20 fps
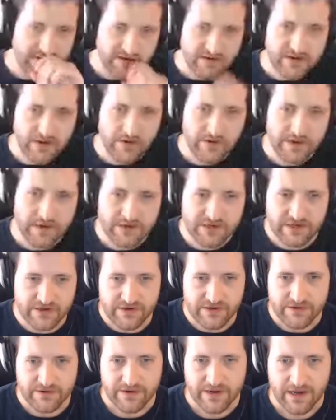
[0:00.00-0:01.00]
going
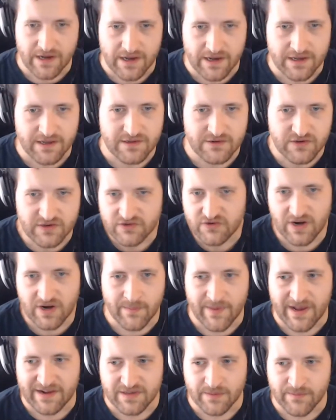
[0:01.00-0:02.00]
to just trying
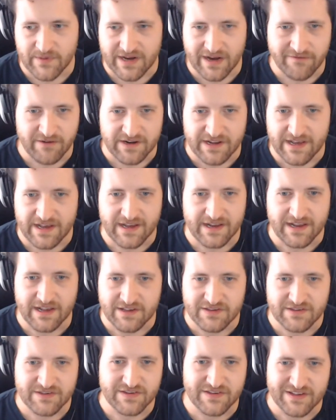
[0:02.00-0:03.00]
to make something every day. I
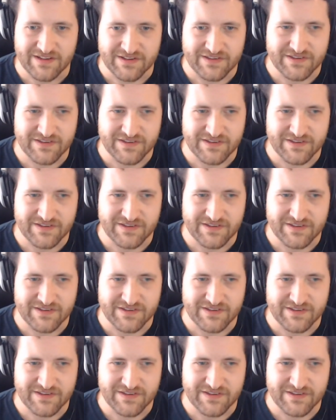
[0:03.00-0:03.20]
guess it's